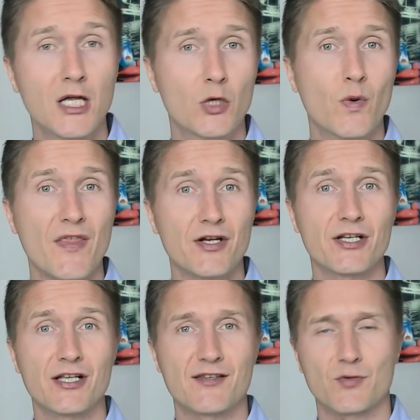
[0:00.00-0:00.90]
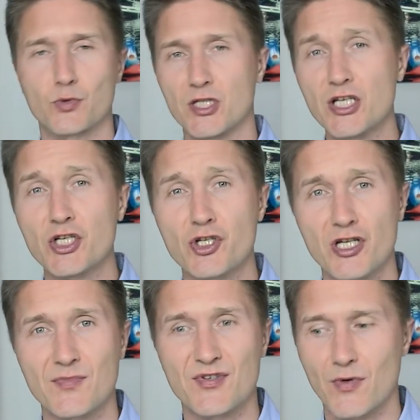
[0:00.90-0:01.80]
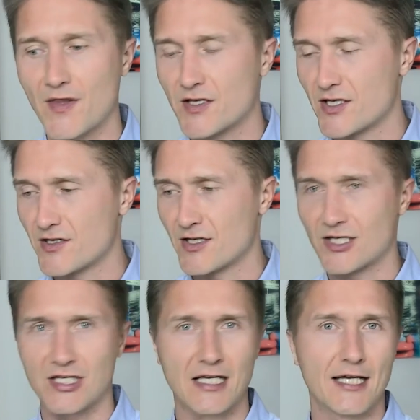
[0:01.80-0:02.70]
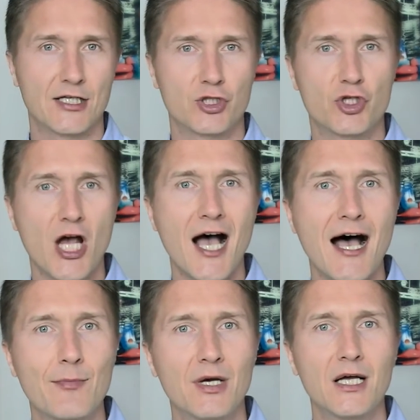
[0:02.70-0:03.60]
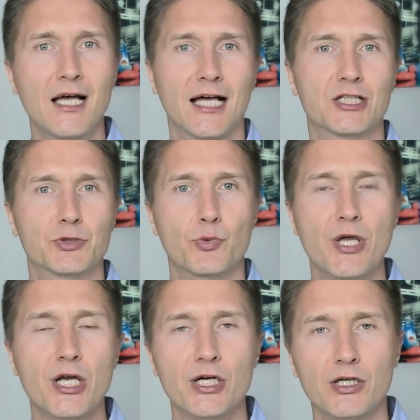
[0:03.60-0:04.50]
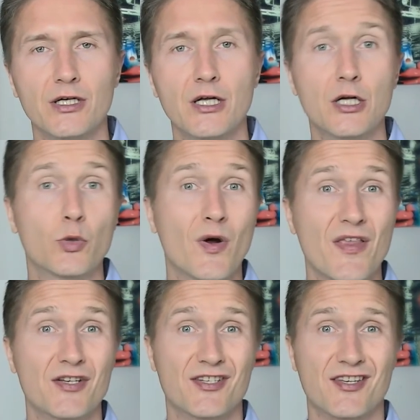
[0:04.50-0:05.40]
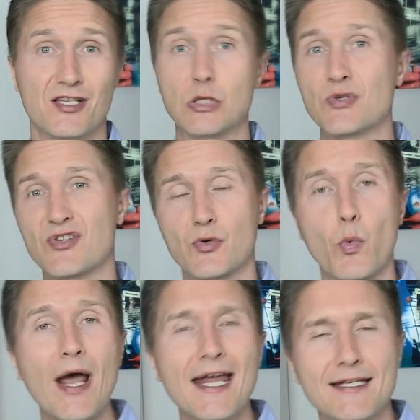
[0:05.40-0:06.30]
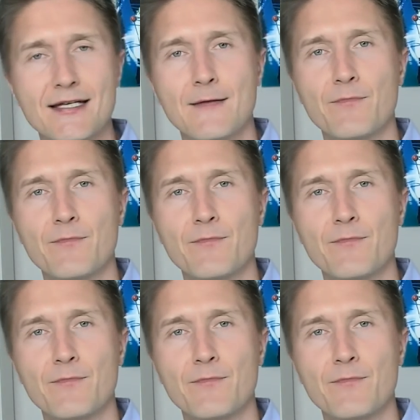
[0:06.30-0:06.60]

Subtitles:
Whether it is relationships, whether this is a job, a career, whether this is losing weight.